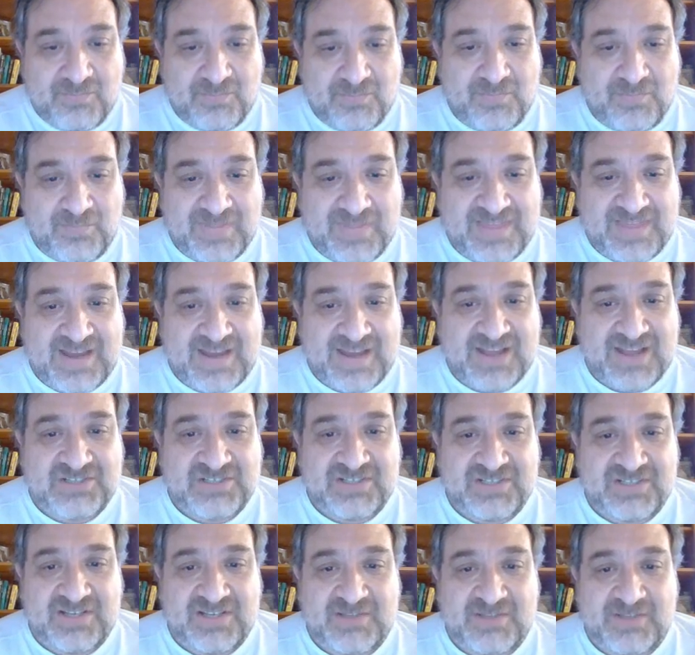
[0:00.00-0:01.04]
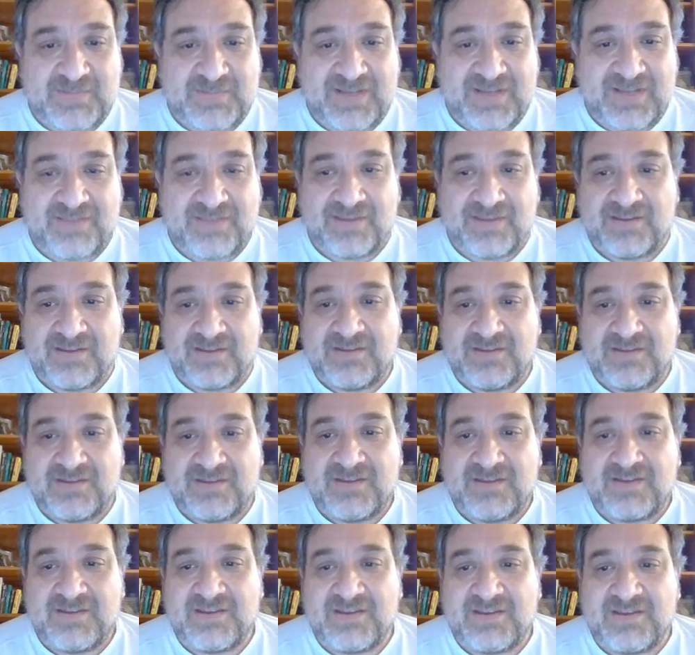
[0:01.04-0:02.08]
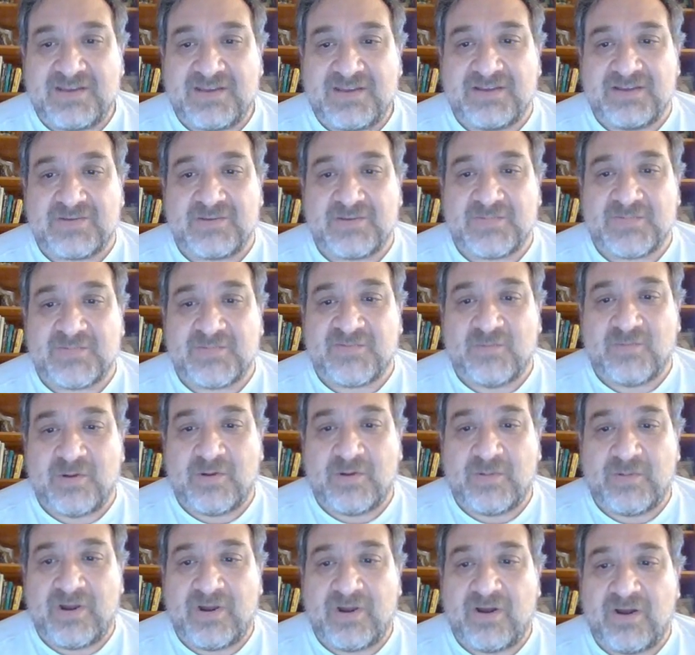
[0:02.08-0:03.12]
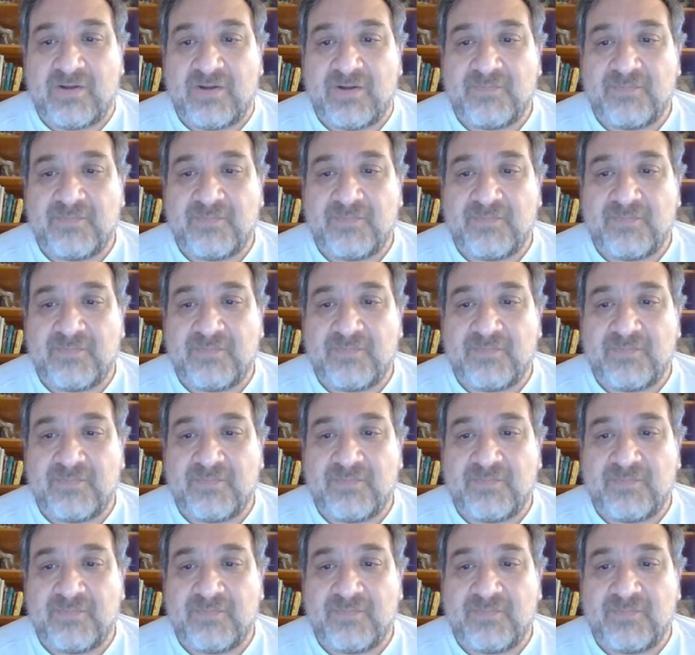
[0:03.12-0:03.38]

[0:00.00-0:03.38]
But that actually tells me nothing in terms of where we are.